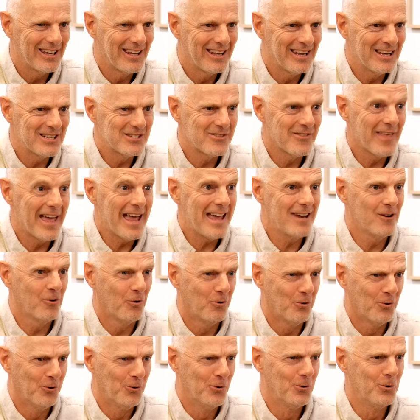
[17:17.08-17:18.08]
is that
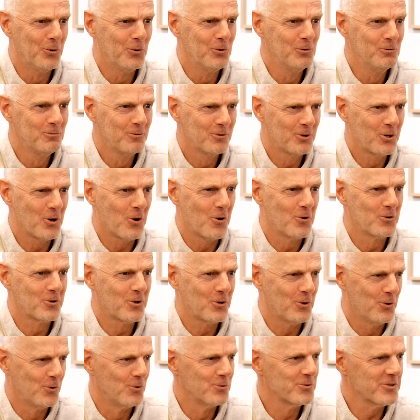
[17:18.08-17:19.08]
all God
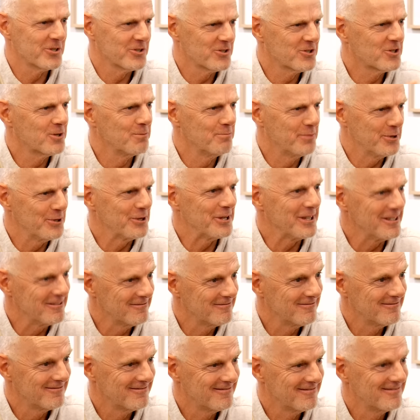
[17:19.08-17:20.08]
calls us to be?
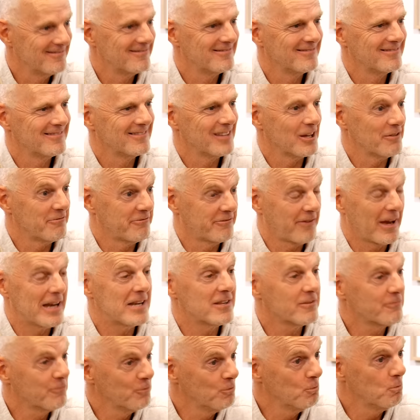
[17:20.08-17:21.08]
Mm-hmm. A
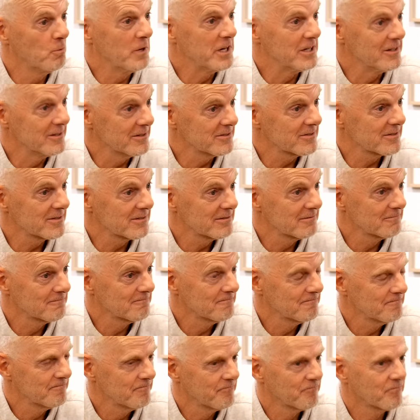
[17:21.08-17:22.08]
faithful witness?
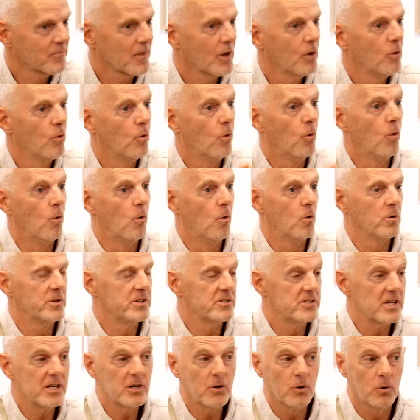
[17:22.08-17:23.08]
Or
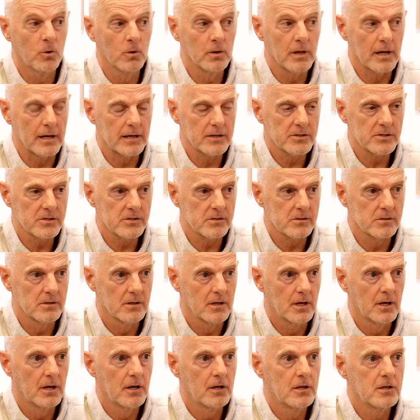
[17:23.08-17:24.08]
does he call us
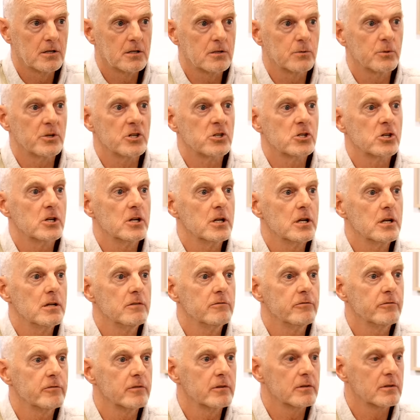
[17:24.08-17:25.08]
to
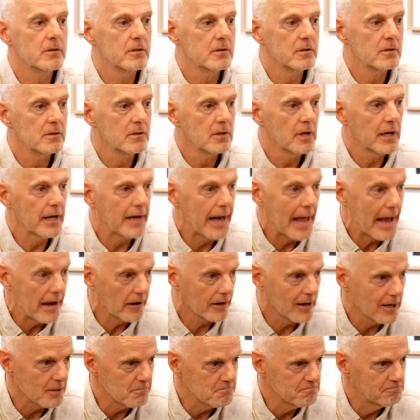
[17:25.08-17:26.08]
achieve an
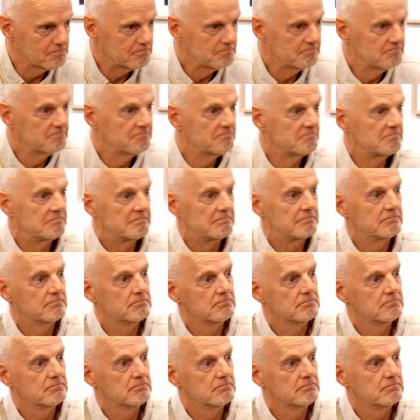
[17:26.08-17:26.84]
outcome? Mm-hmm.